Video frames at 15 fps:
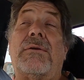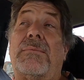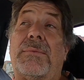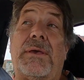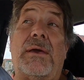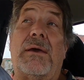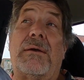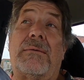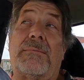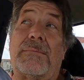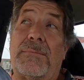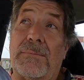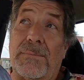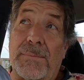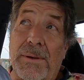them yet,
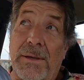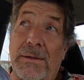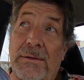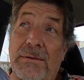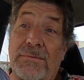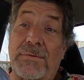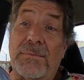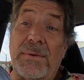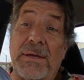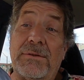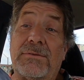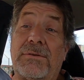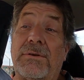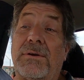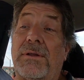but if the
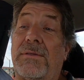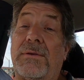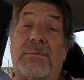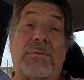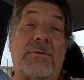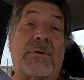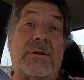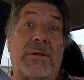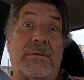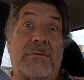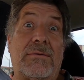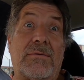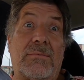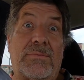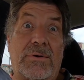meat's good, I think we're going to get to
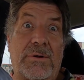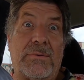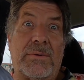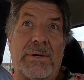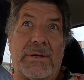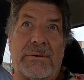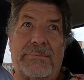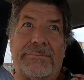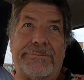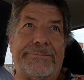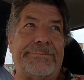know them pretty well.